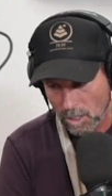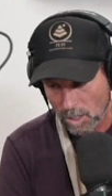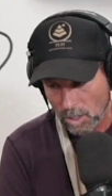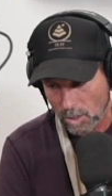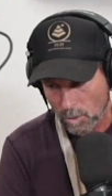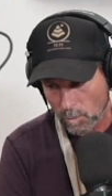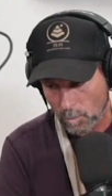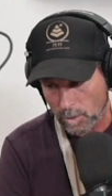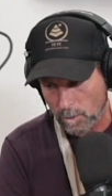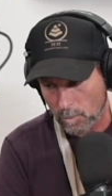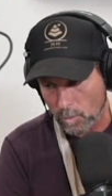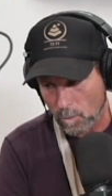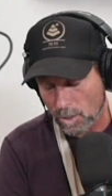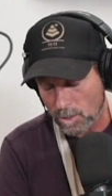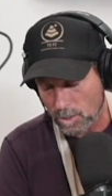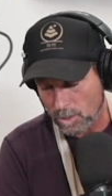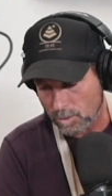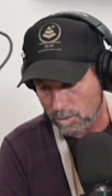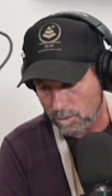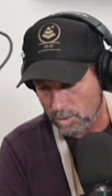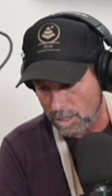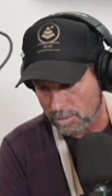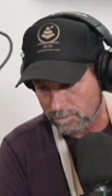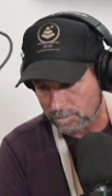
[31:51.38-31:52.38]
we want to
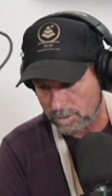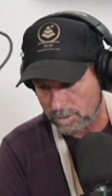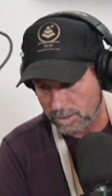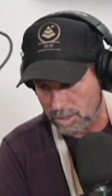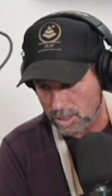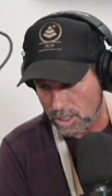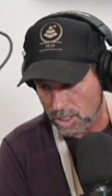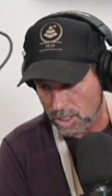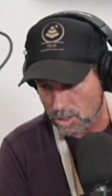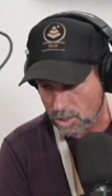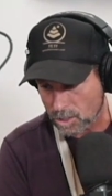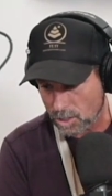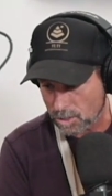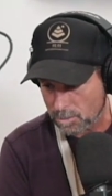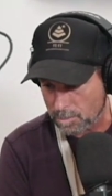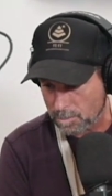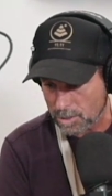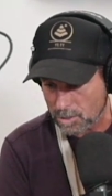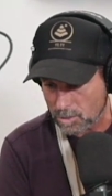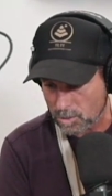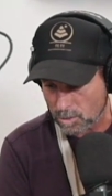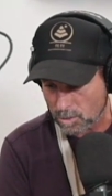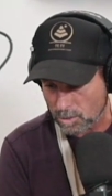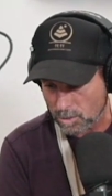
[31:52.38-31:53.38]
definitely touch on the
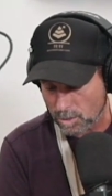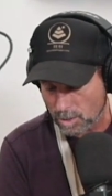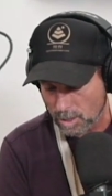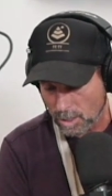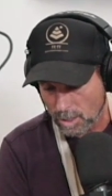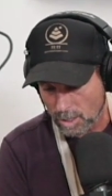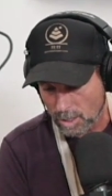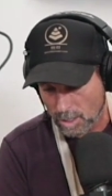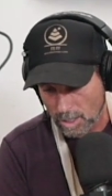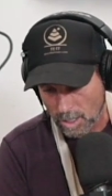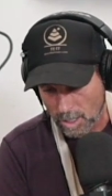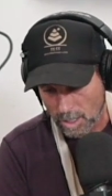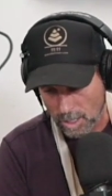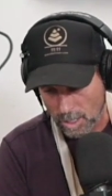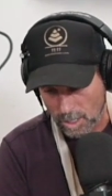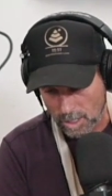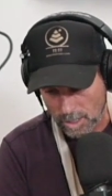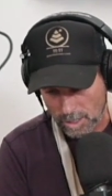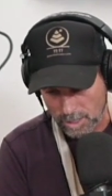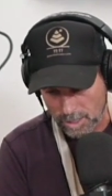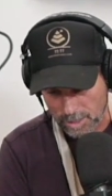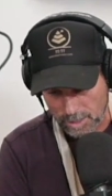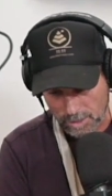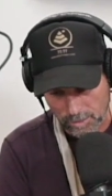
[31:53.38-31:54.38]
mental uh,
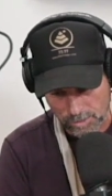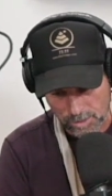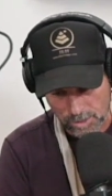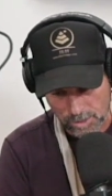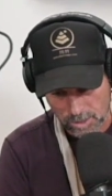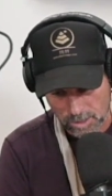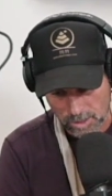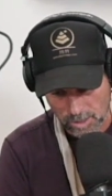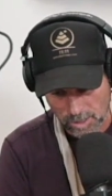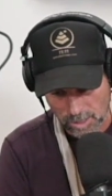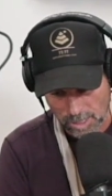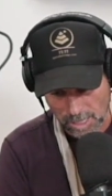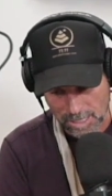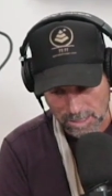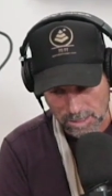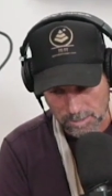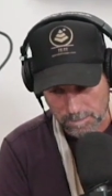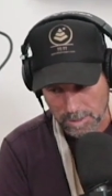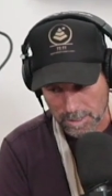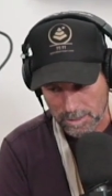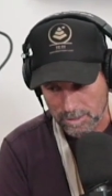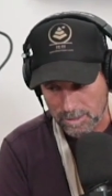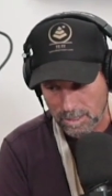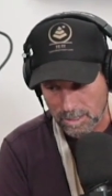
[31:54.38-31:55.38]
illness
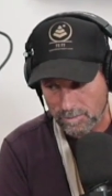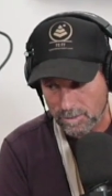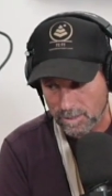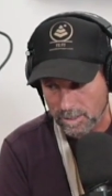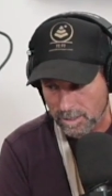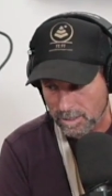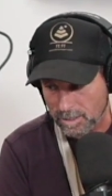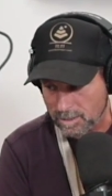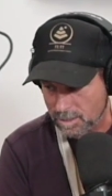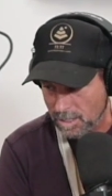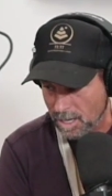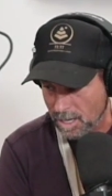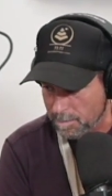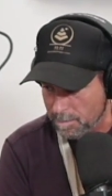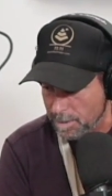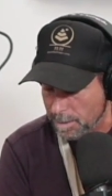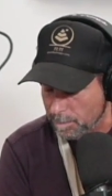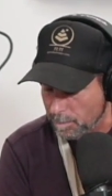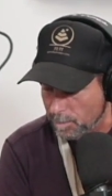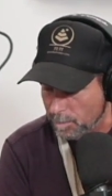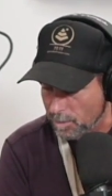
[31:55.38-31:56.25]
aspect of it because a lot of people